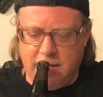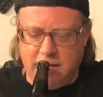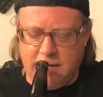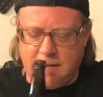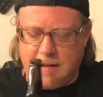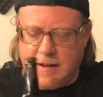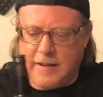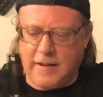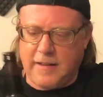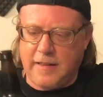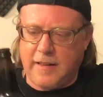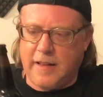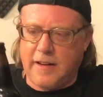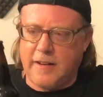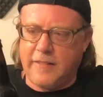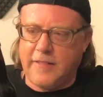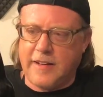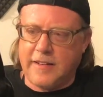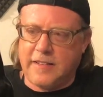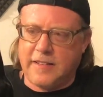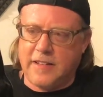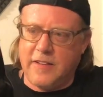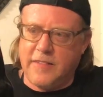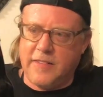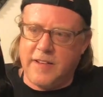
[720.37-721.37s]
Not a lot of
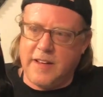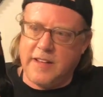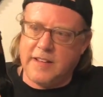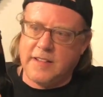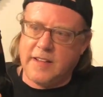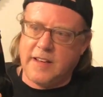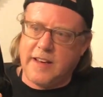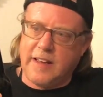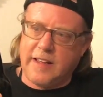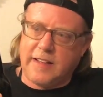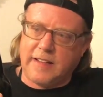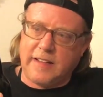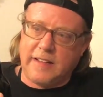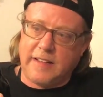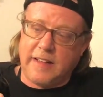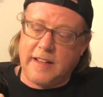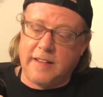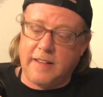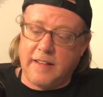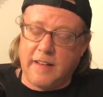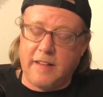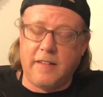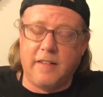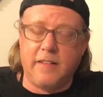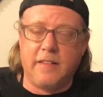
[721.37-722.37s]
activity in the neck
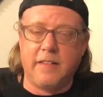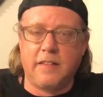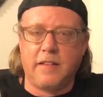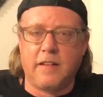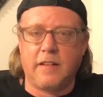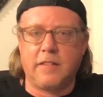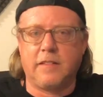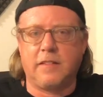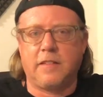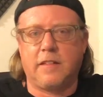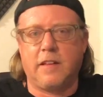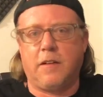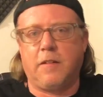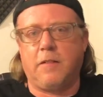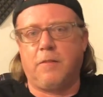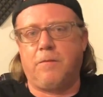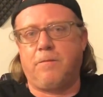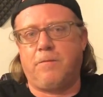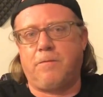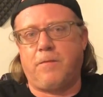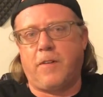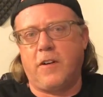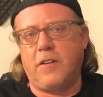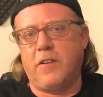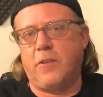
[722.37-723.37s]
again. No, the
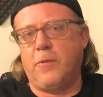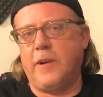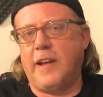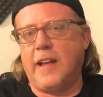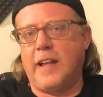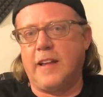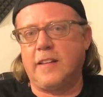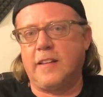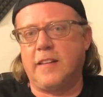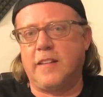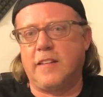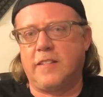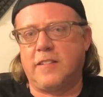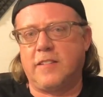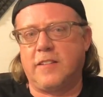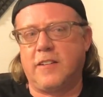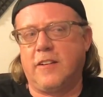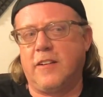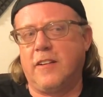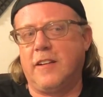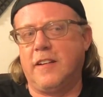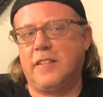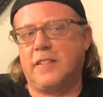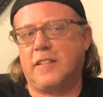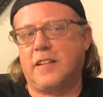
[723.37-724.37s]
farther we get into the
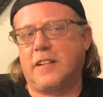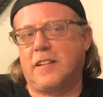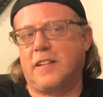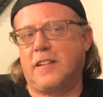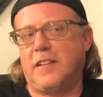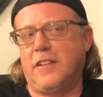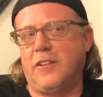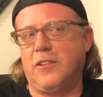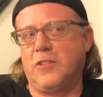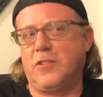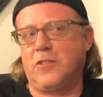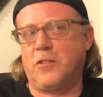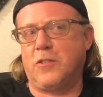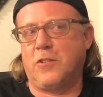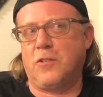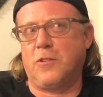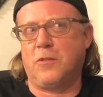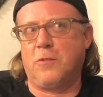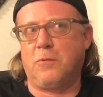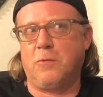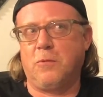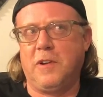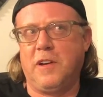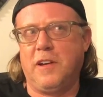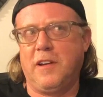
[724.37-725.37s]
series, the
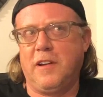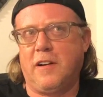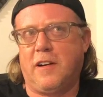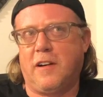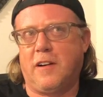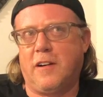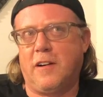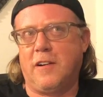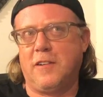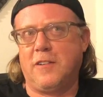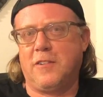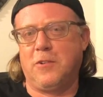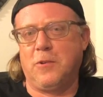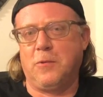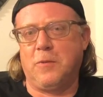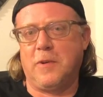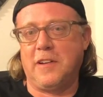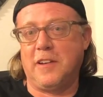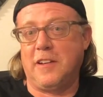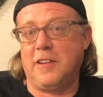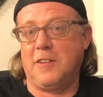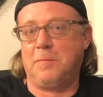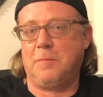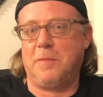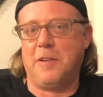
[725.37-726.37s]
closer we are to
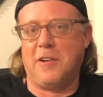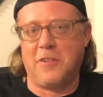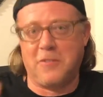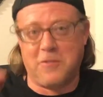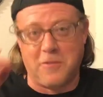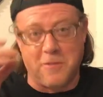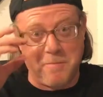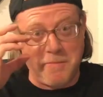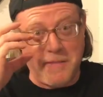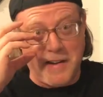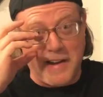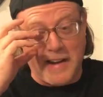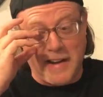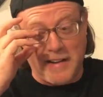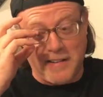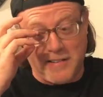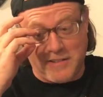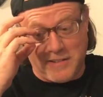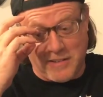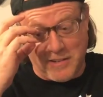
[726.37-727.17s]
when these beers were made.